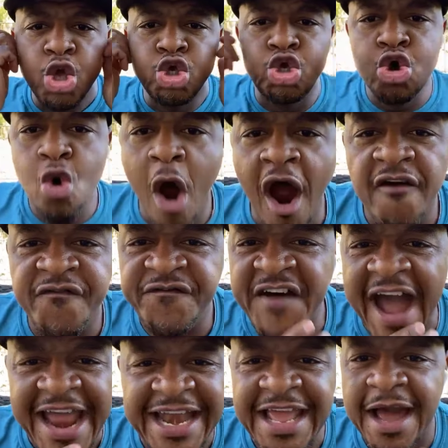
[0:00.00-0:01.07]
You are
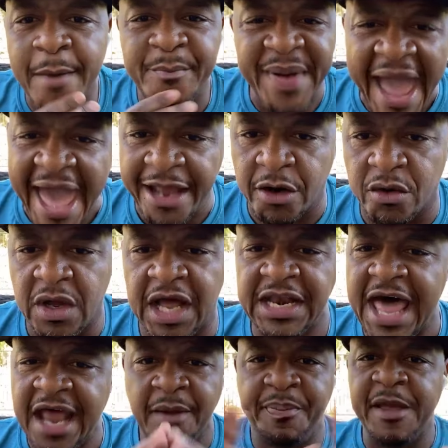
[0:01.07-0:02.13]
fighting a battle. A
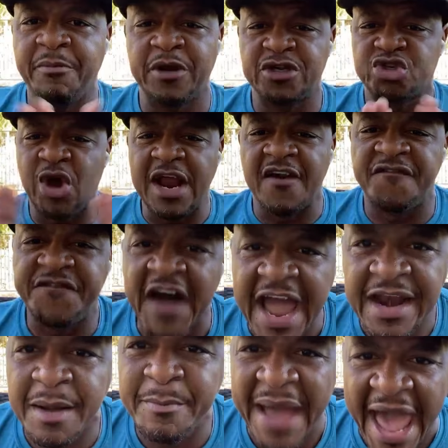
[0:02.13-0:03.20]
lot of people are trying to
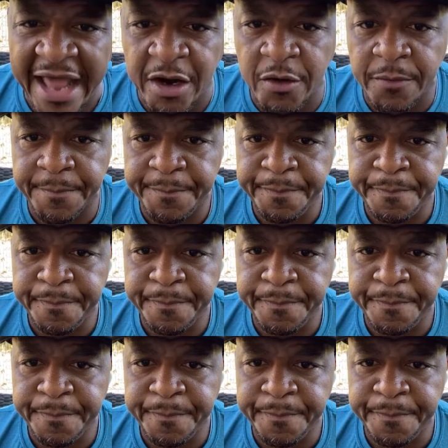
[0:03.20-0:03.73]
fight a battle